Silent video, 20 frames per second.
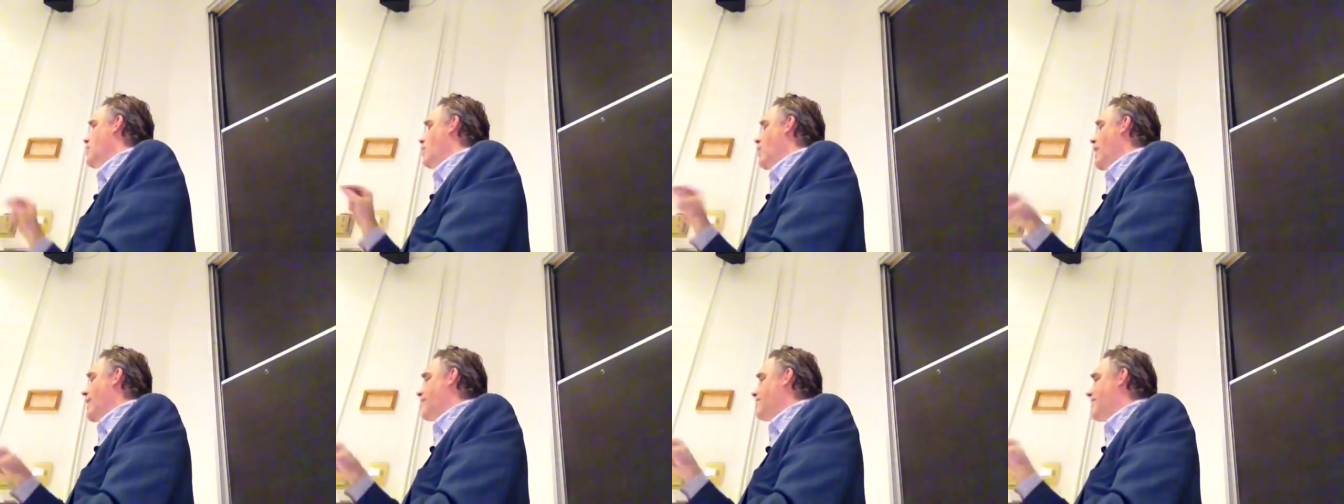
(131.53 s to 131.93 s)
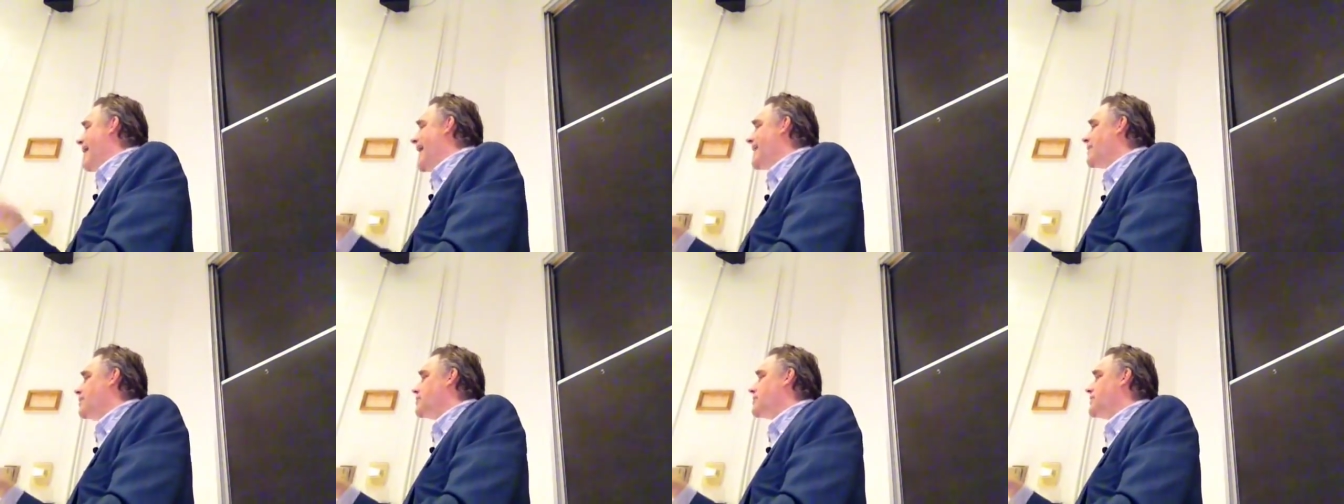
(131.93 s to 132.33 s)
What
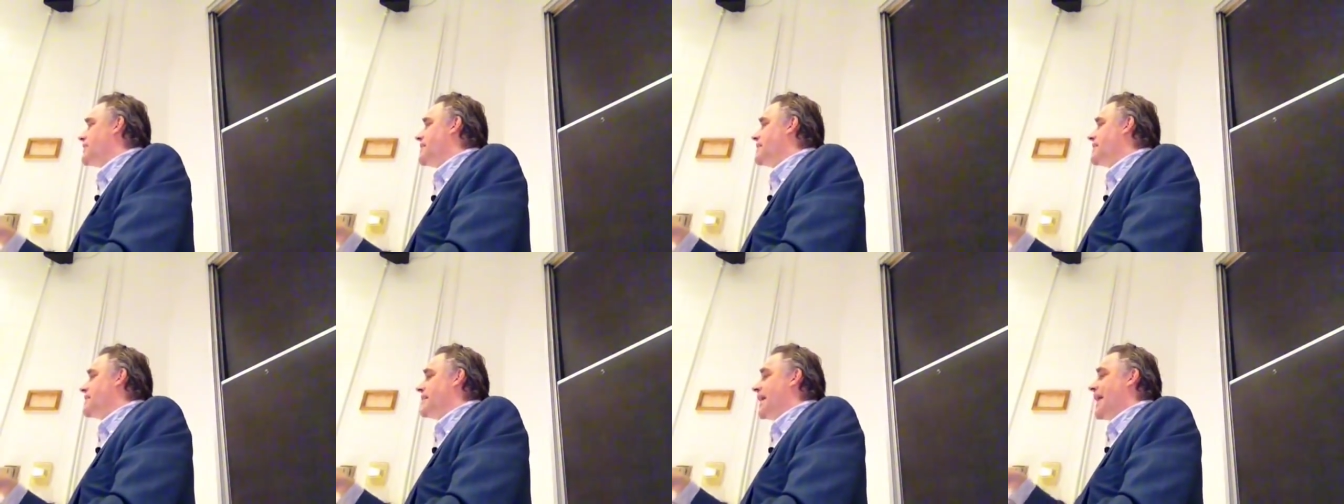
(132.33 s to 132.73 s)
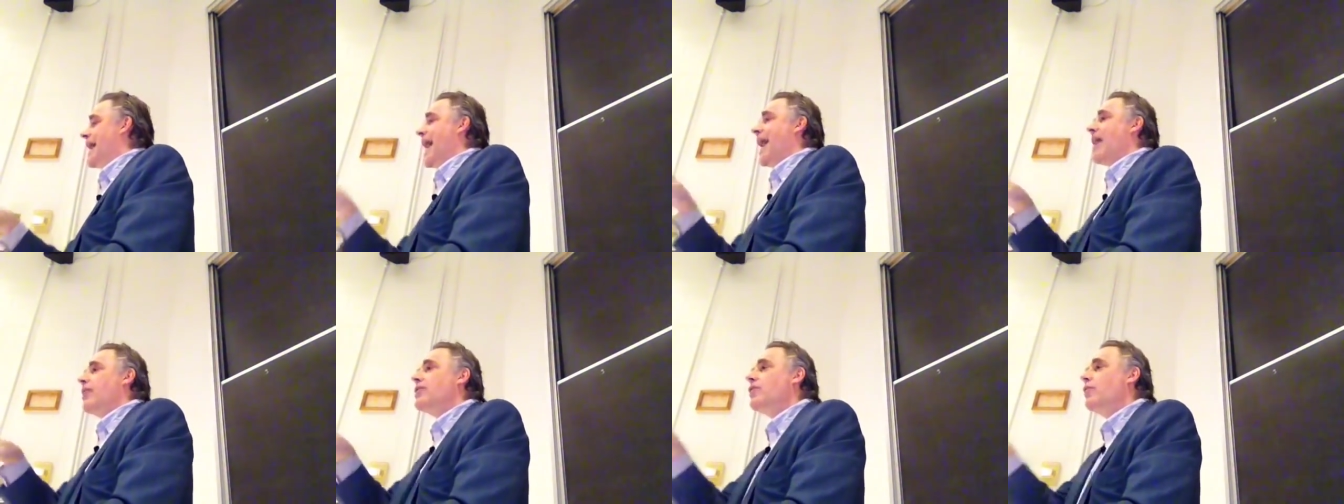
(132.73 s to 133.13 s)
matters is
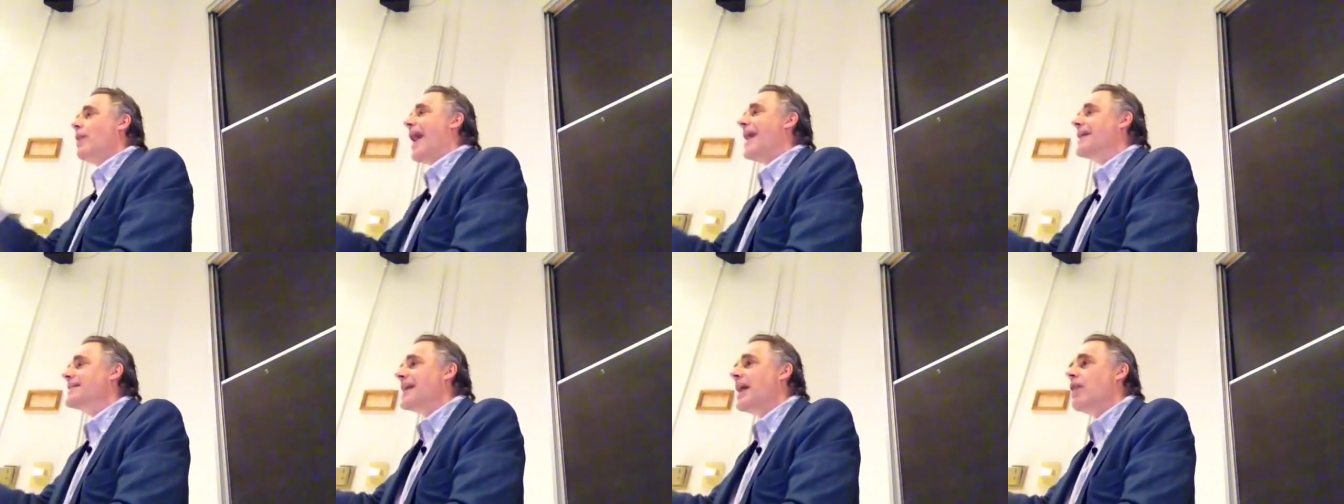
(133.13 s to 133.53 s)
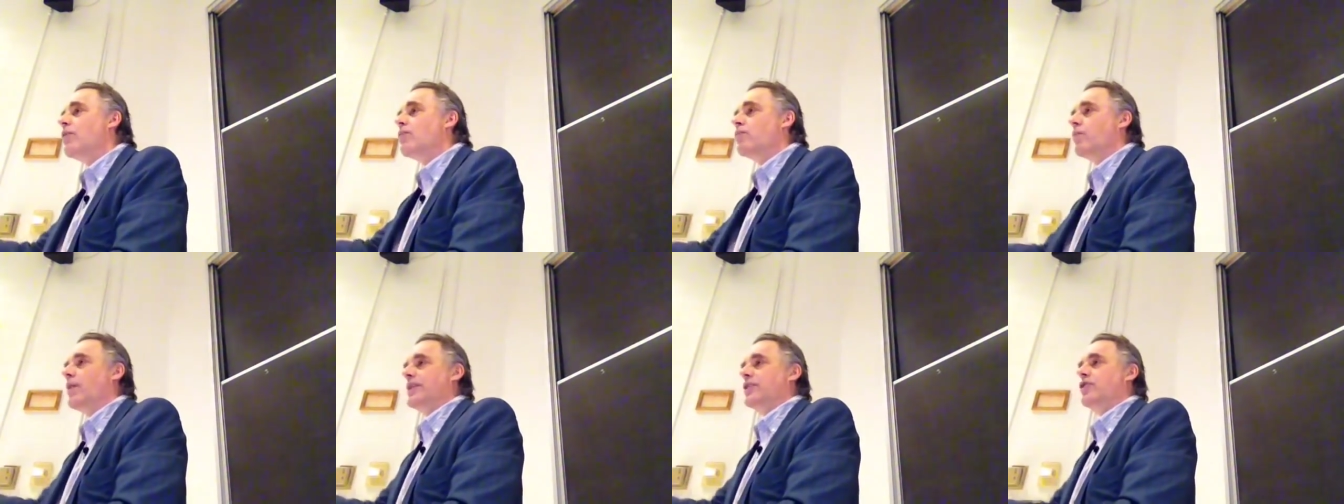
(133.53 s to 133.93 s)
how you act
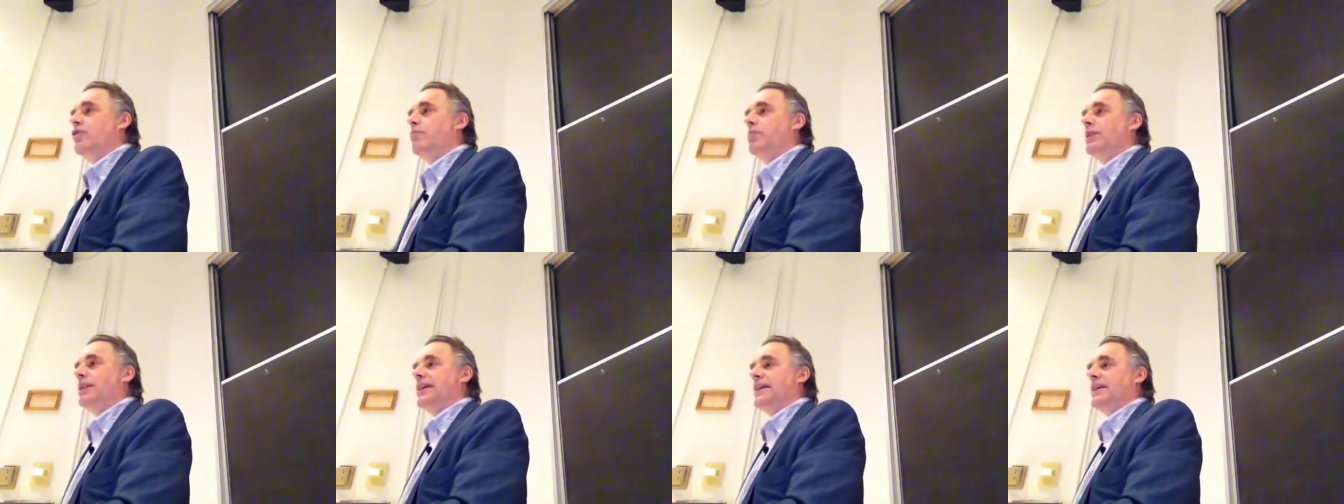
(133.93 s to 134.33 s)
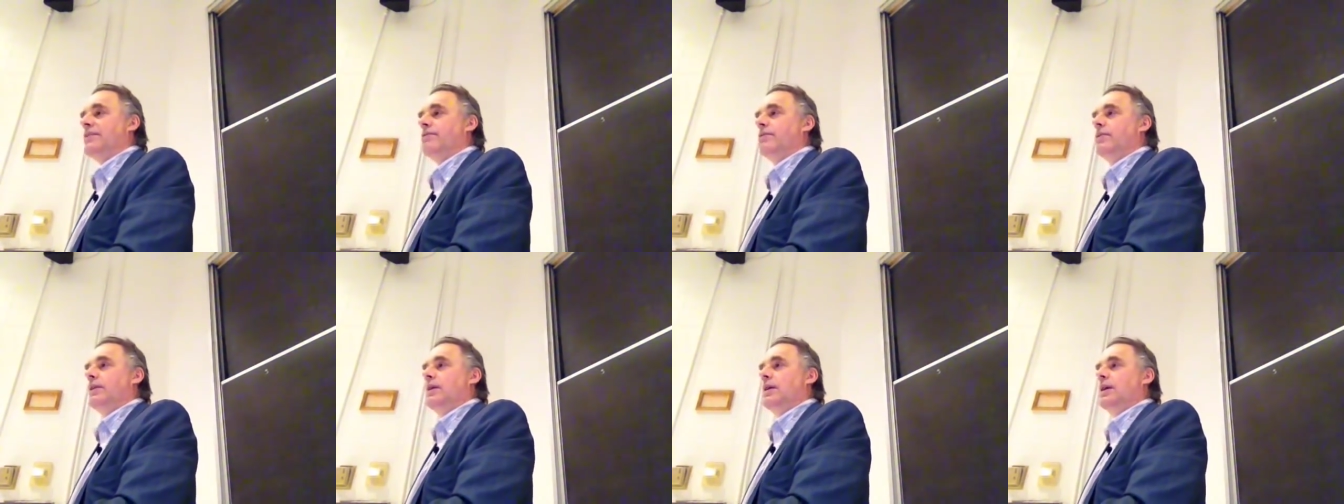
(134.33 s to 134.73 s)
out what you believe.